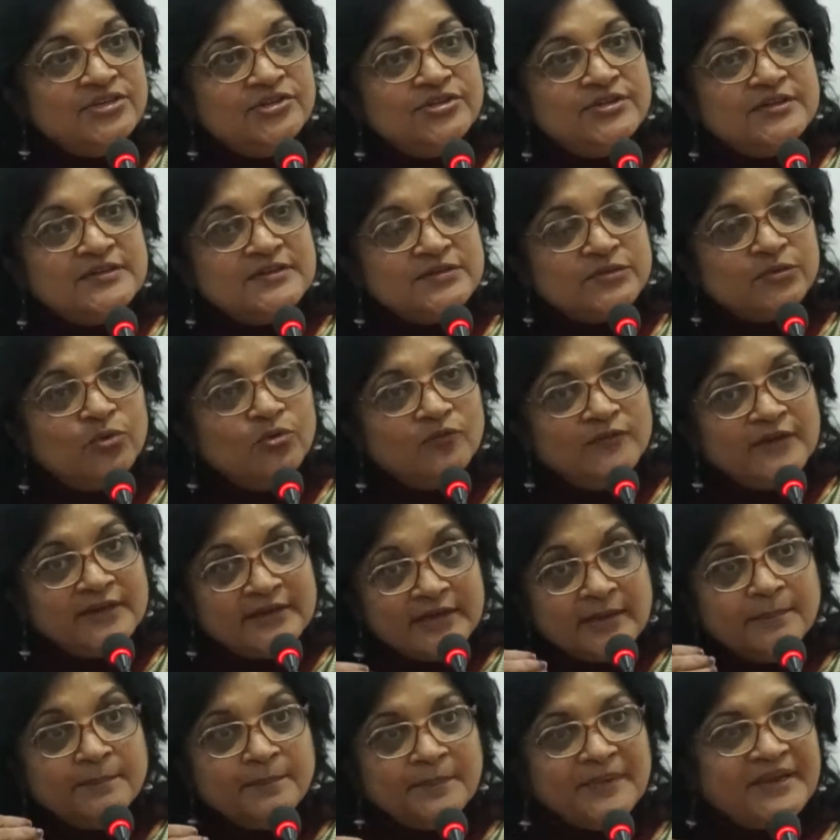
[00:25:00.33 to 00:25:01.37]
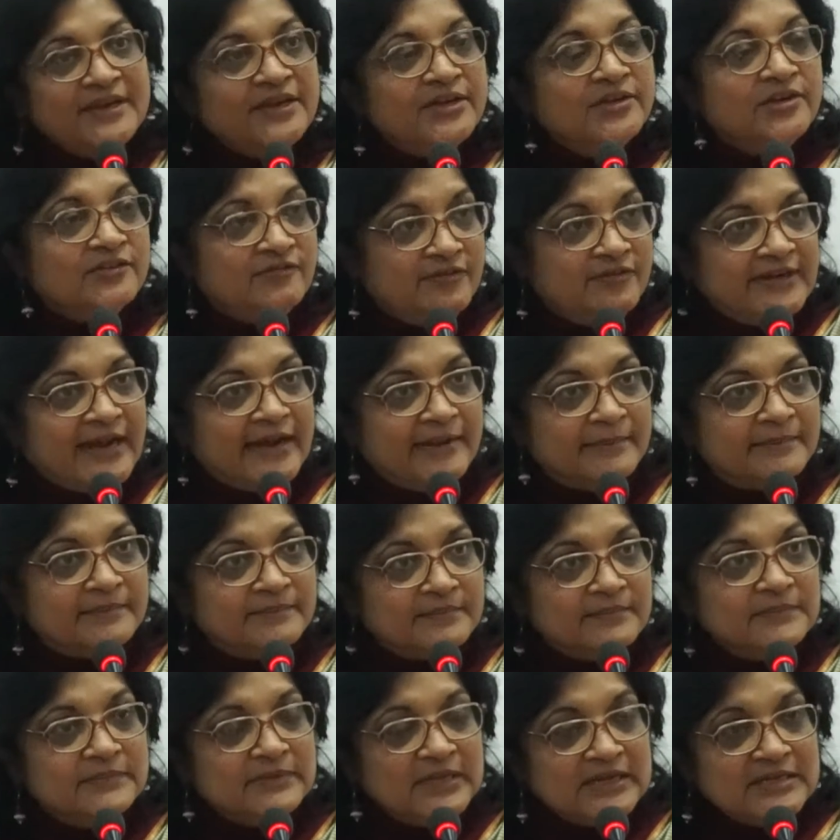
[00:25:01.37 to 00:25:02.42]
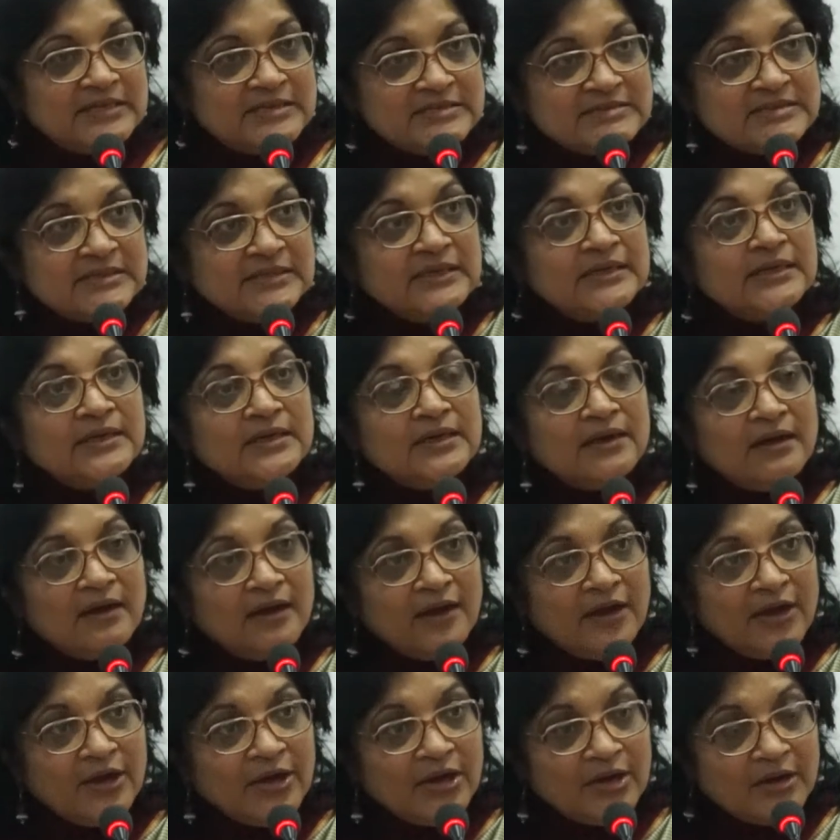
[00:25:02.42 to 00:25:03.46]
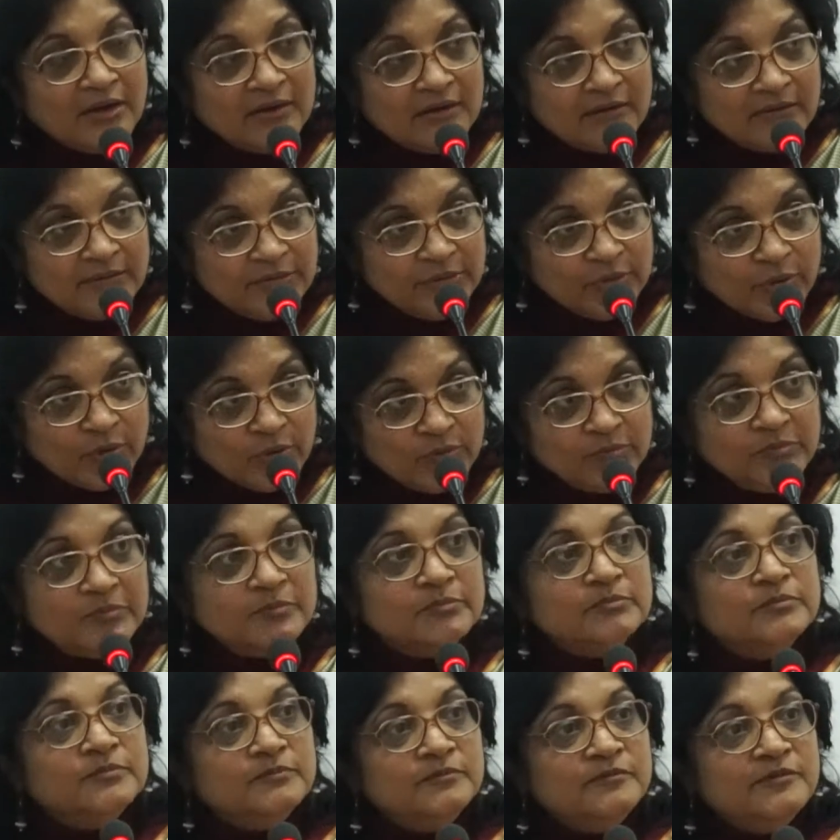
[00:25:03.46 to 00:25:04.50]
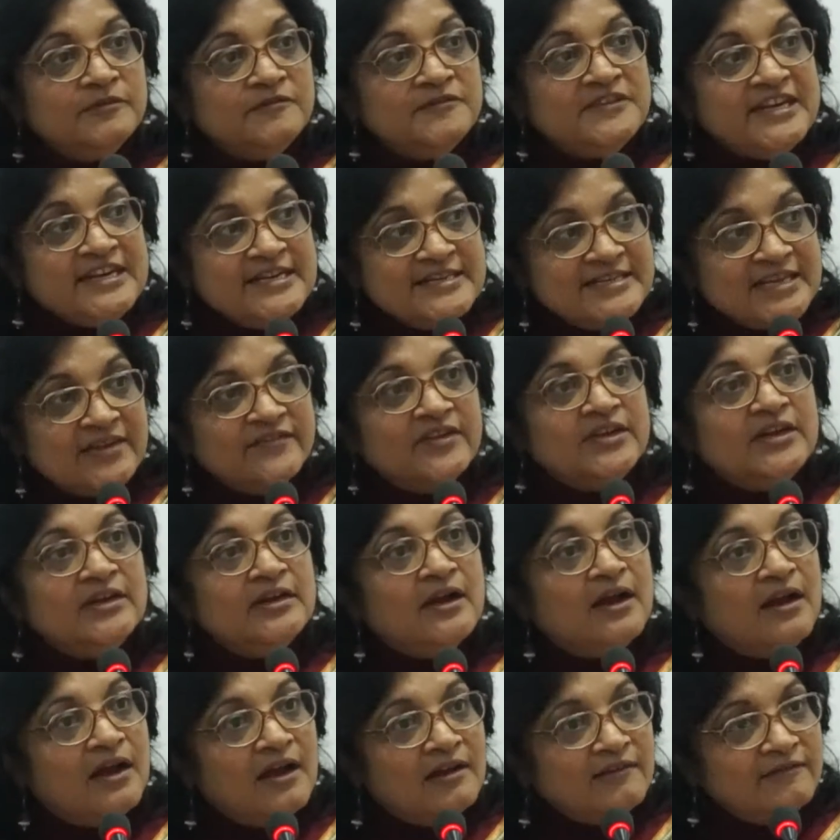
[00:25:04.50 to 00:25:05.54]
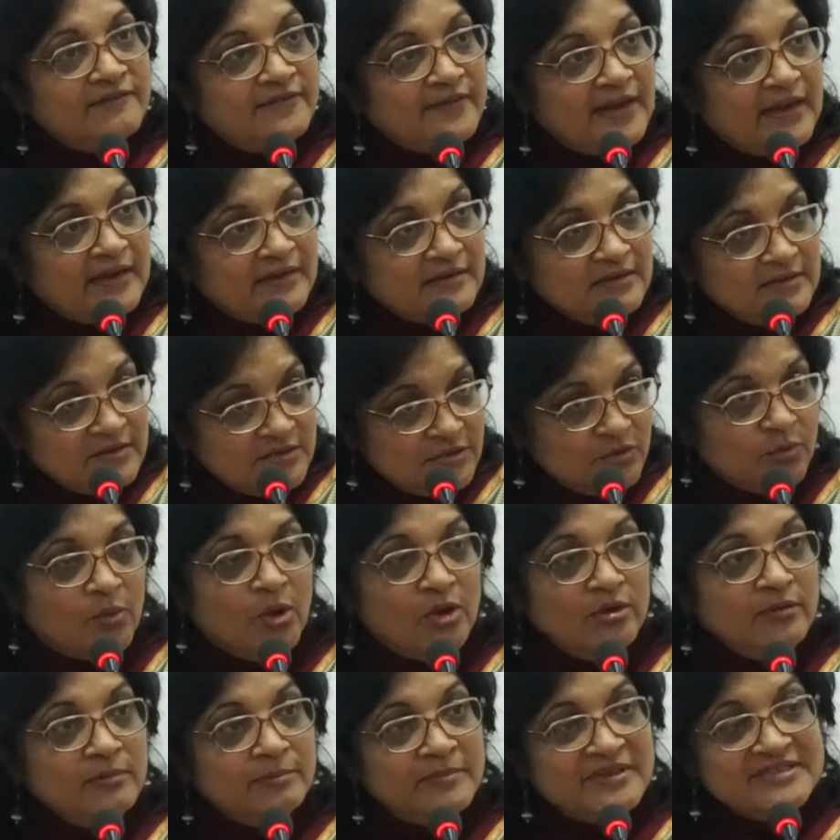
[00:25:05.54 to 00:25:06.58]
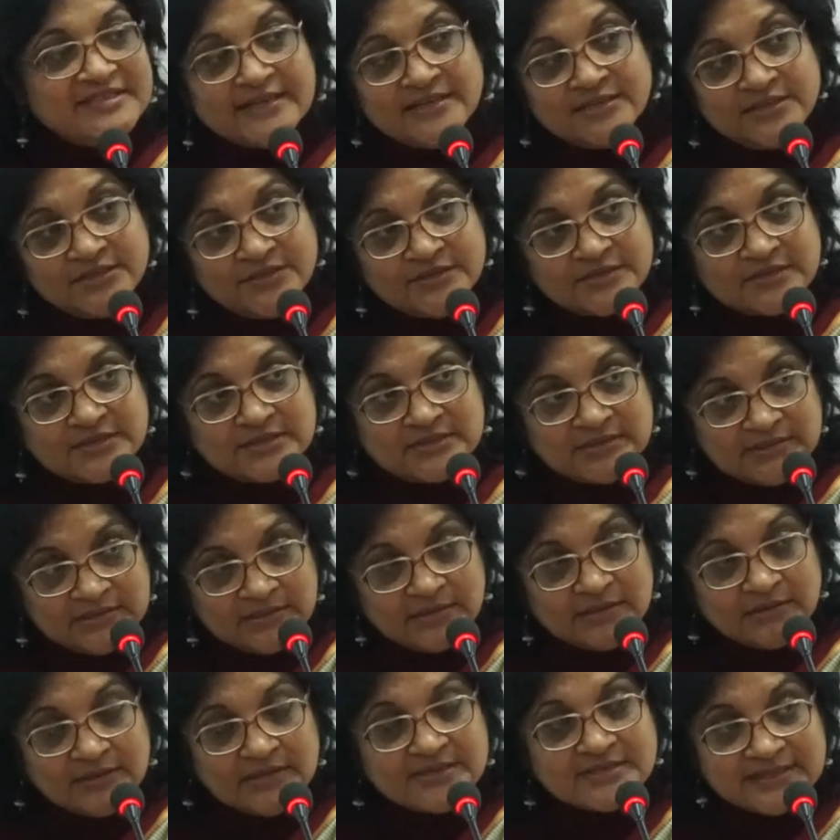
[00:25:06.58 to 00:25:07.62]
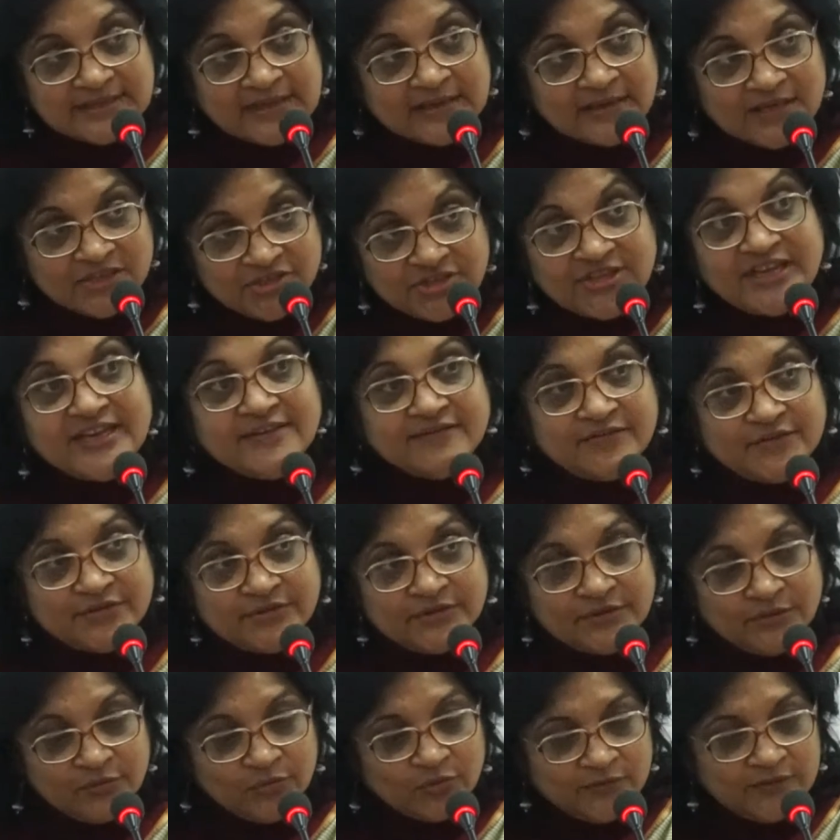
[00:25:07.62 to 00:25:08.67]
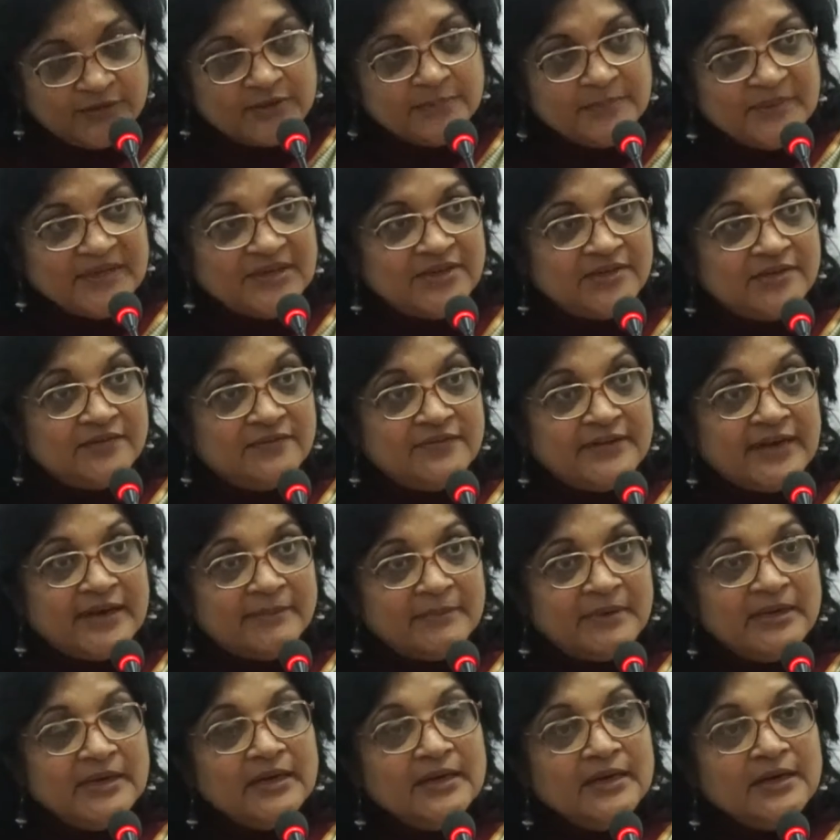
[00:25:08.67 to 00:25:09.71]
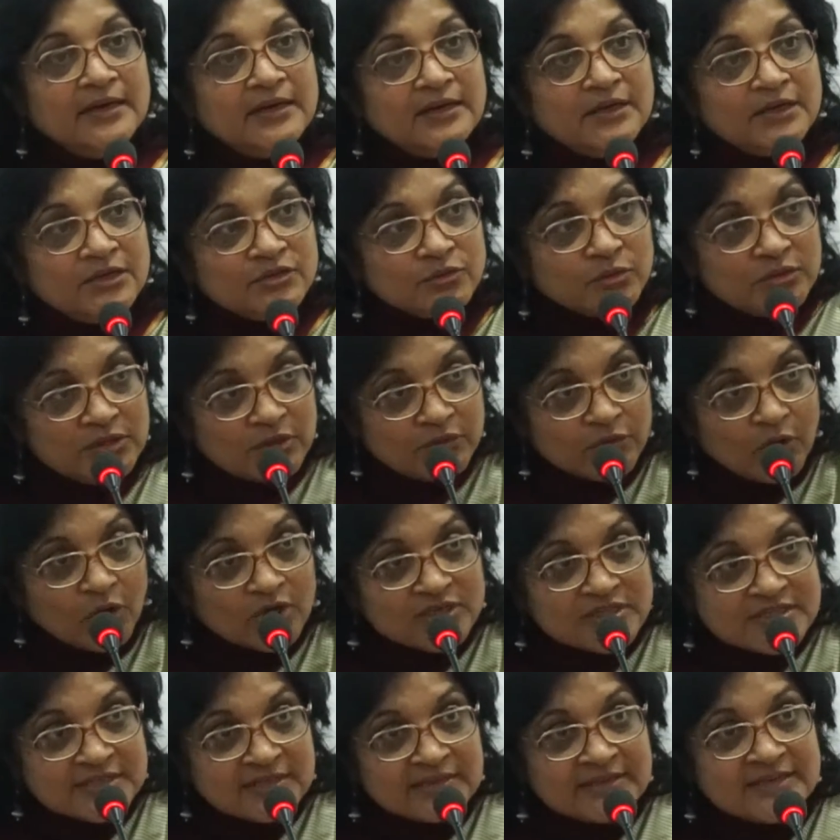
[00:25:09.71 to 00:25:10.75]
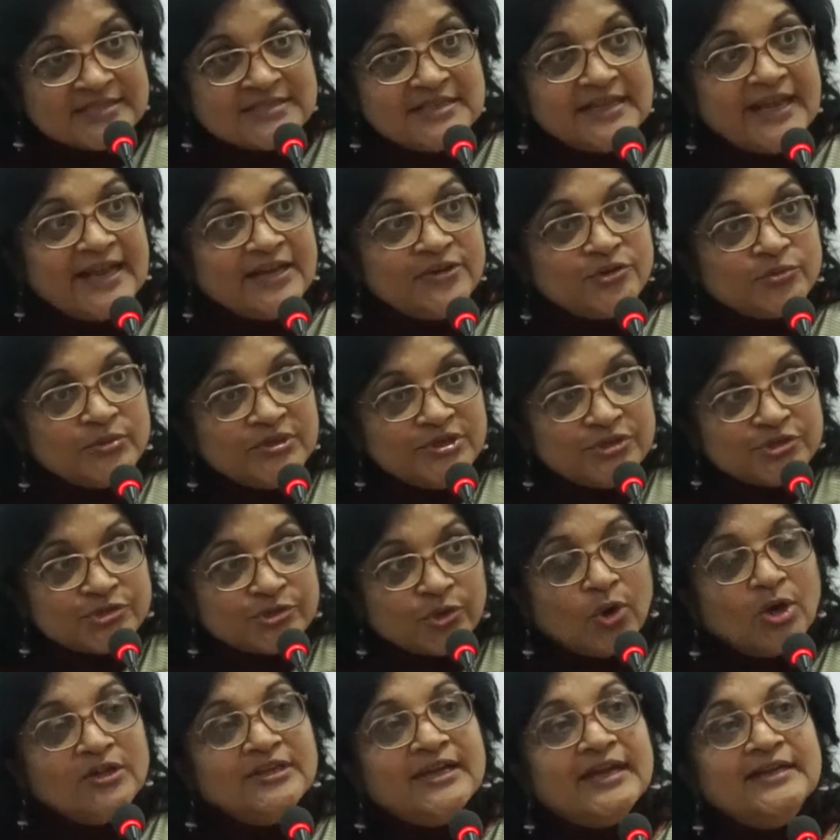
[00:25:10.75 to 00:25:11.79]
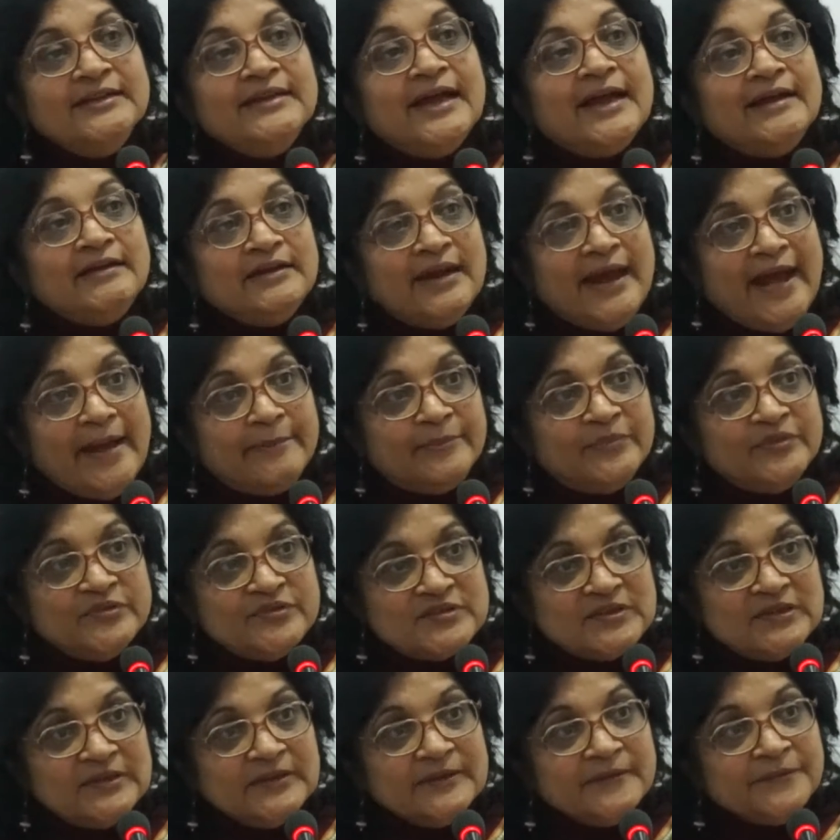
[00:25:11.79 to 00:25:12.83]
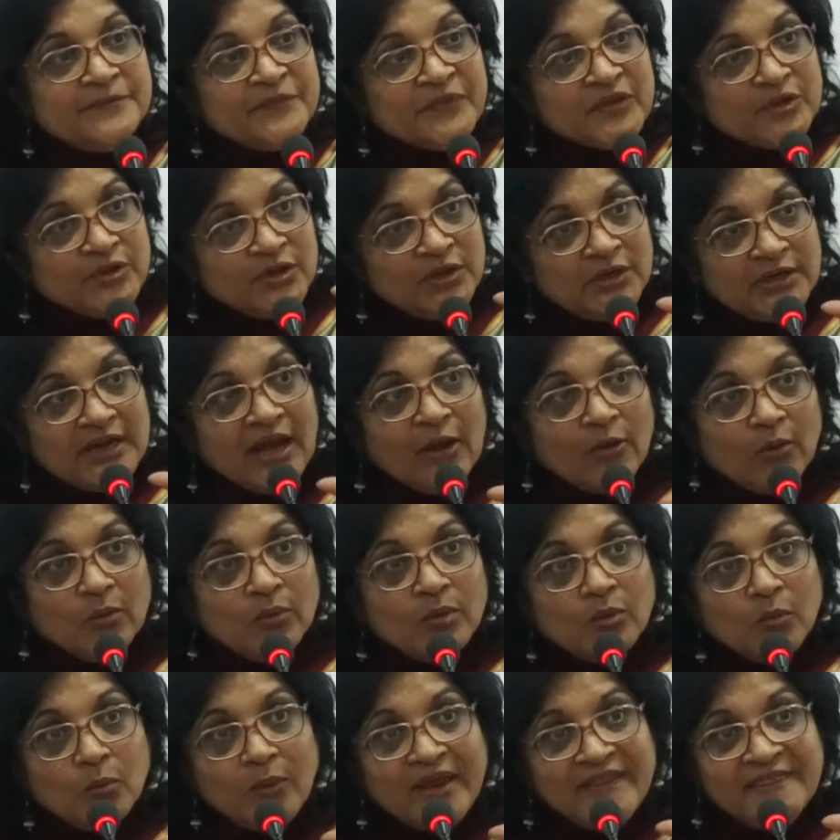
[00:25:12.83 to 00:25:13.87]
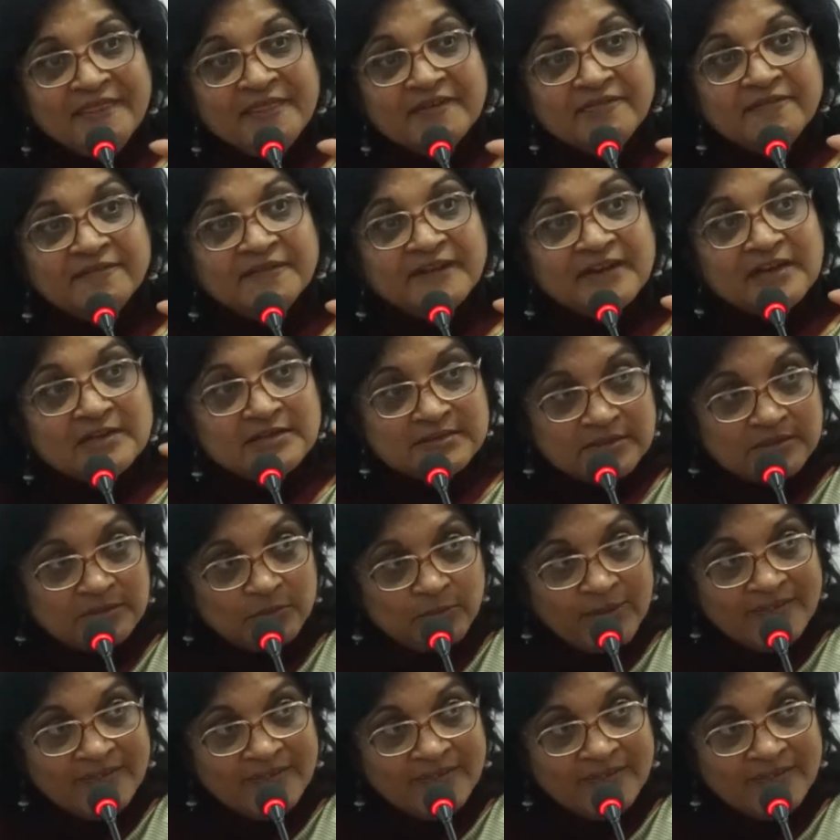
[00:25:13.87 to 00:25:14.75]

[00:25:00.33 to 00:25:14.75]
your percentages over a period of time. That is your 15, 7.5 and so on percentages is achieved over a period of time. So the roster is there to ensure that that happens. Now, when